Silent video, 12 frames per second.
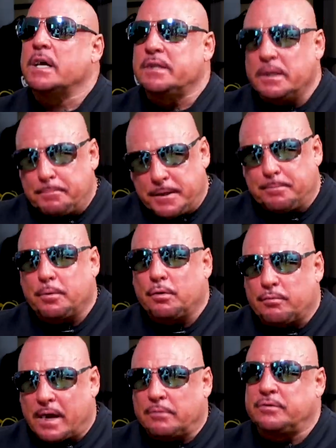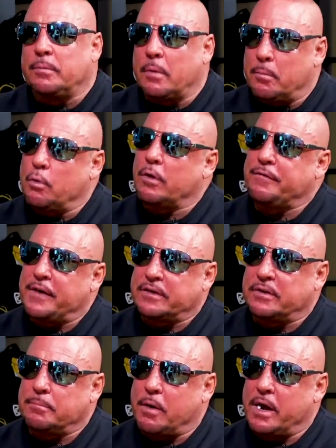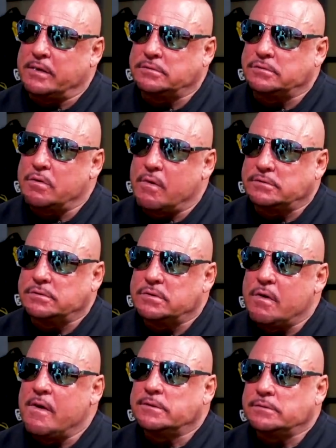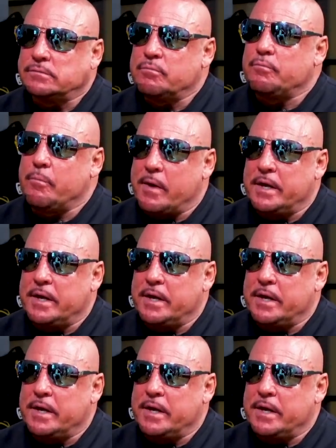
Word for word: I think people around him are more affected by it. It's a shocking thing to see, you know.